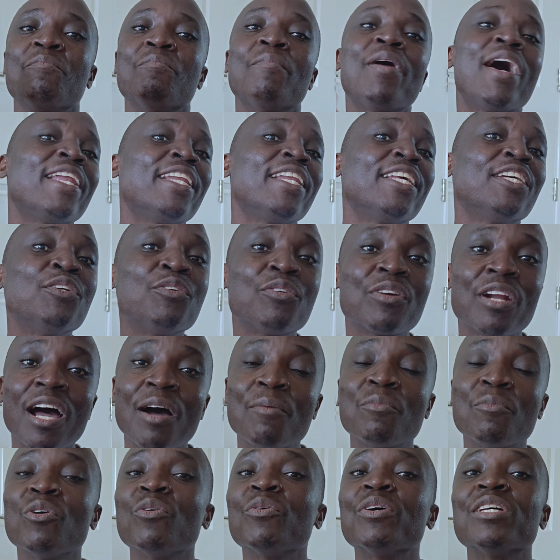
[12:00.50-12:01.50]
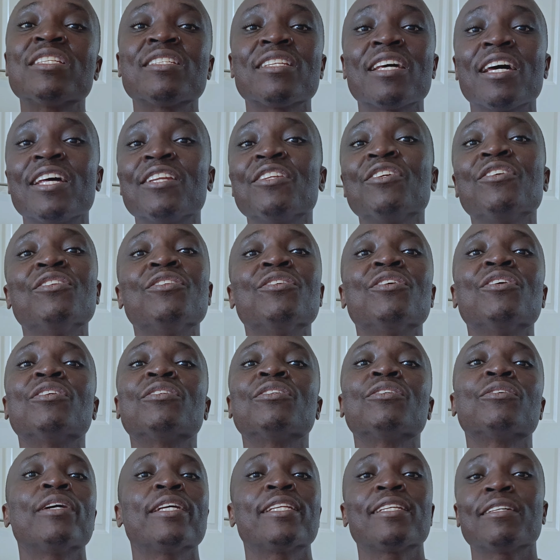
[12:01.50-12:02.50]
MoneyGram or Western
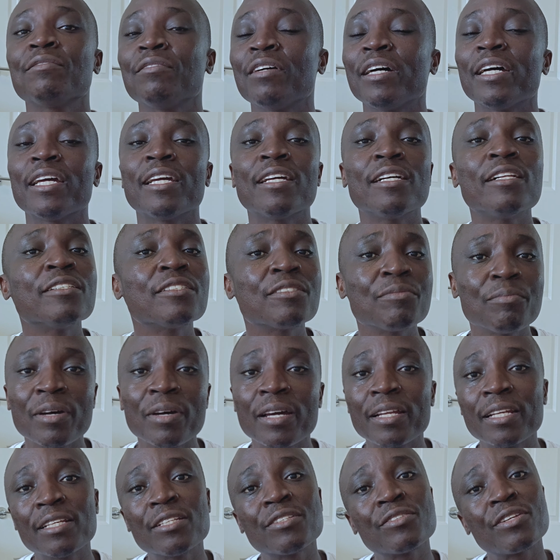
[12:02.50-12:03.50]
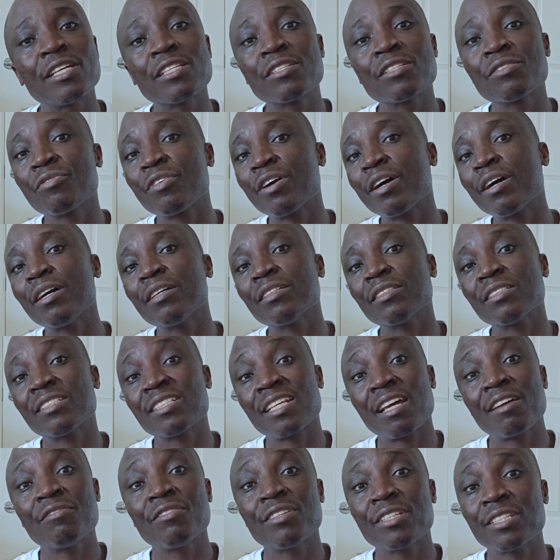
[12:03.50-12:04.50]
Union, whatever else money transfer
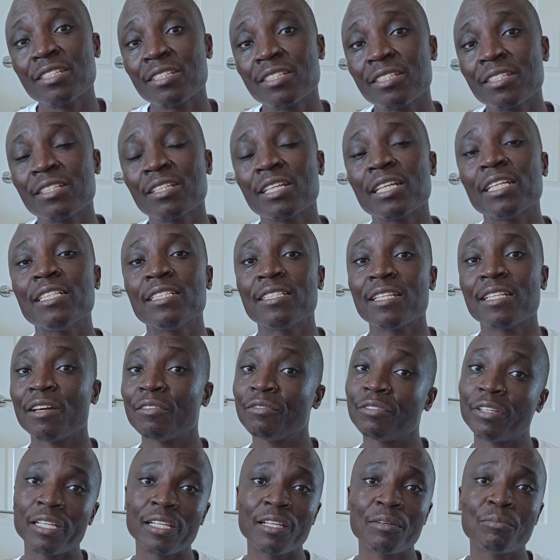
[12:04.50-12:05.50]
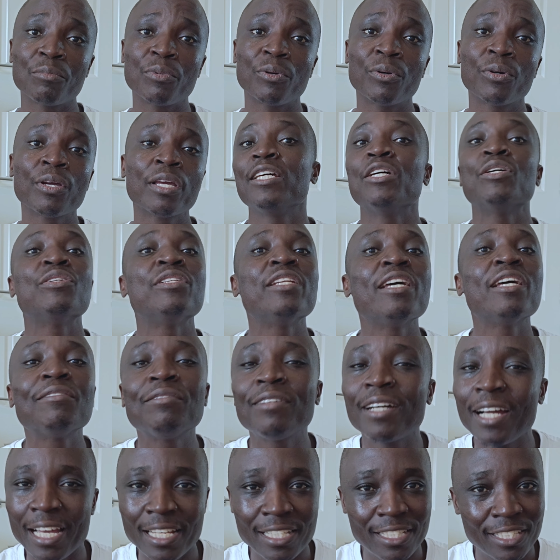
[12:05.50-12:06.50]
service is available. They will
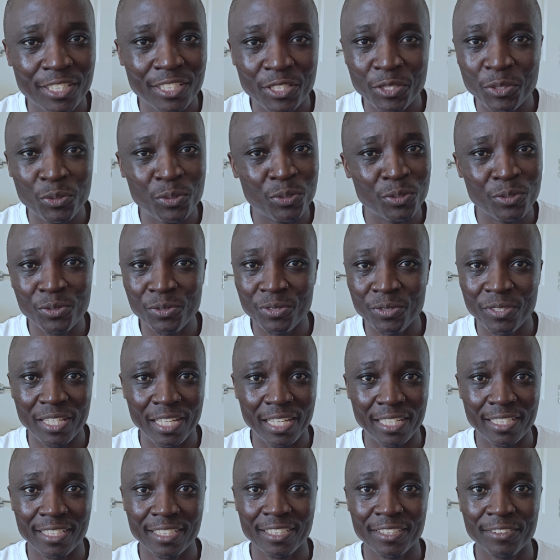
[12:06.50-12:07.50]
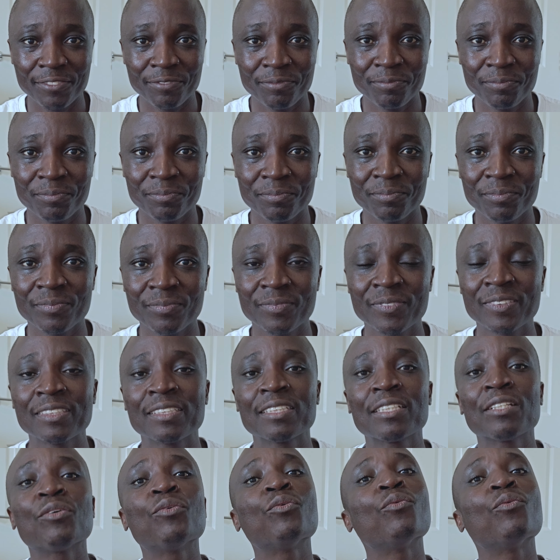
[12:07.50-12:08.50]
never ask you to do that.
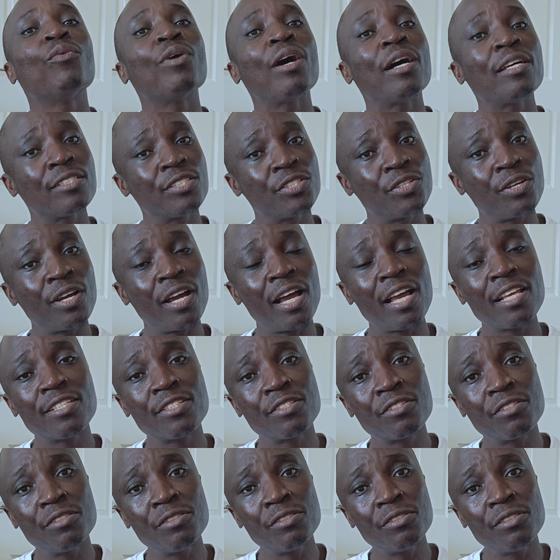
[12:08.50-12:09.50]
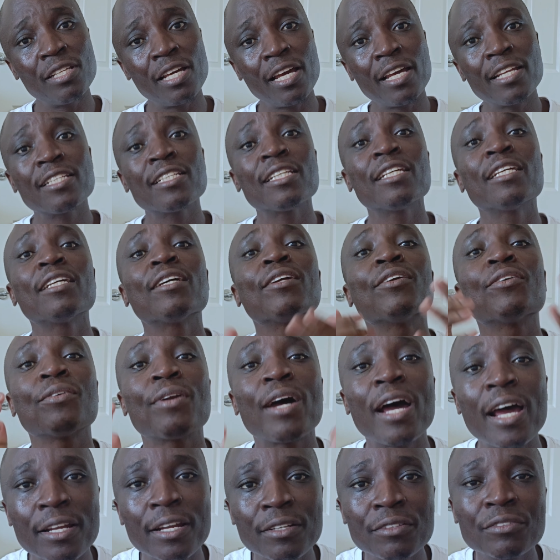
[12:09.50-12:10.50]
Once you're asked to do that,
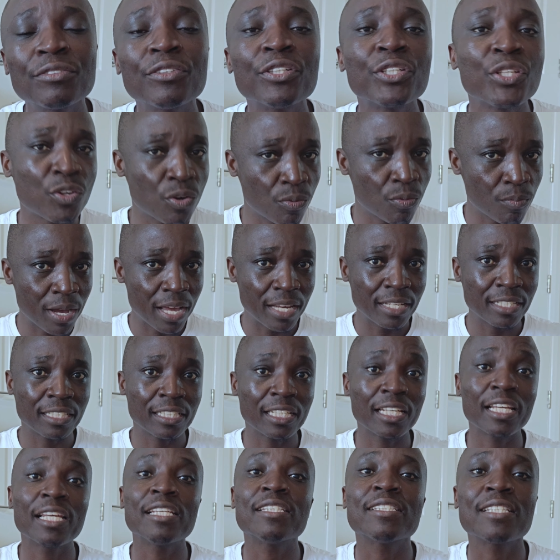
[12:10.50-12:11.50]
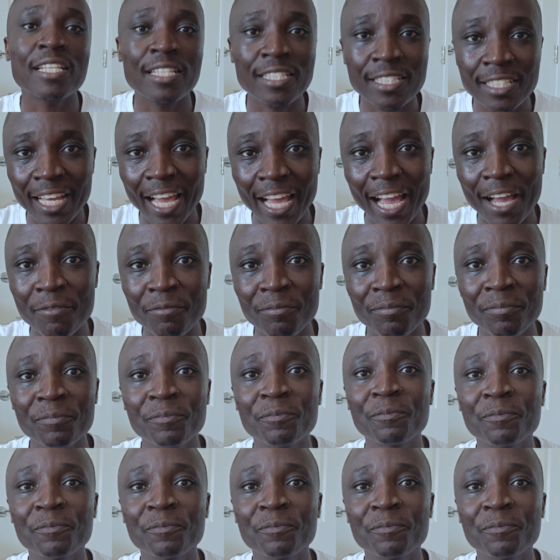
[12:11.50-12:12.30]
run for your money. It's a scam.